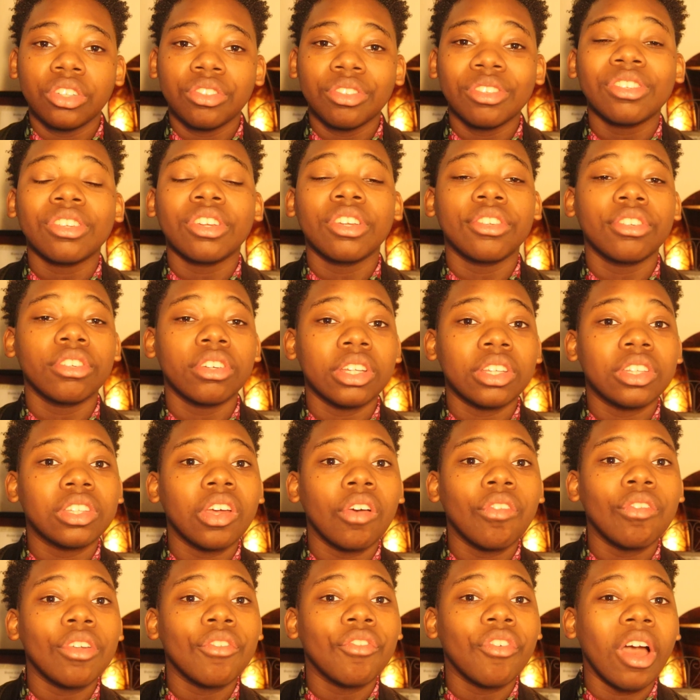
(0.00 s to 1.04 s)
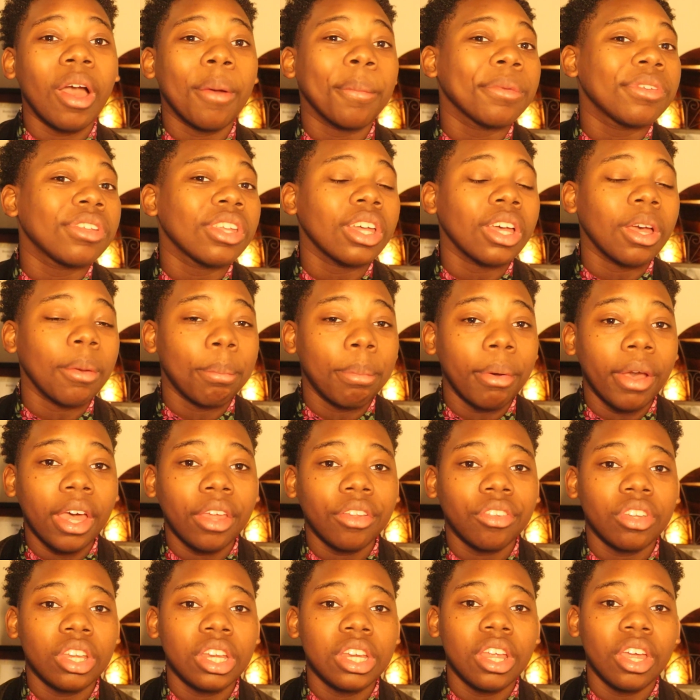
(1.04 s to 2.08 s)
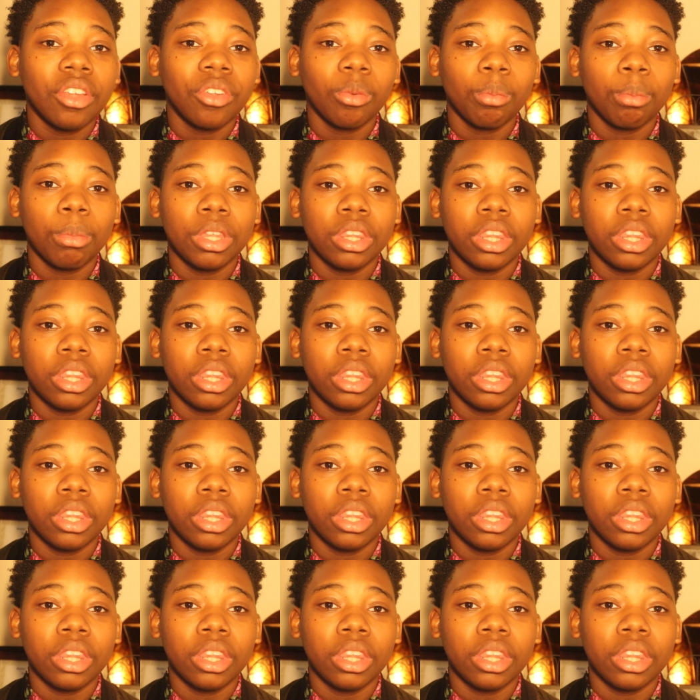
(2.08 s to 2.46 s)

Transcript: Just because you're at 75% capacity doesn't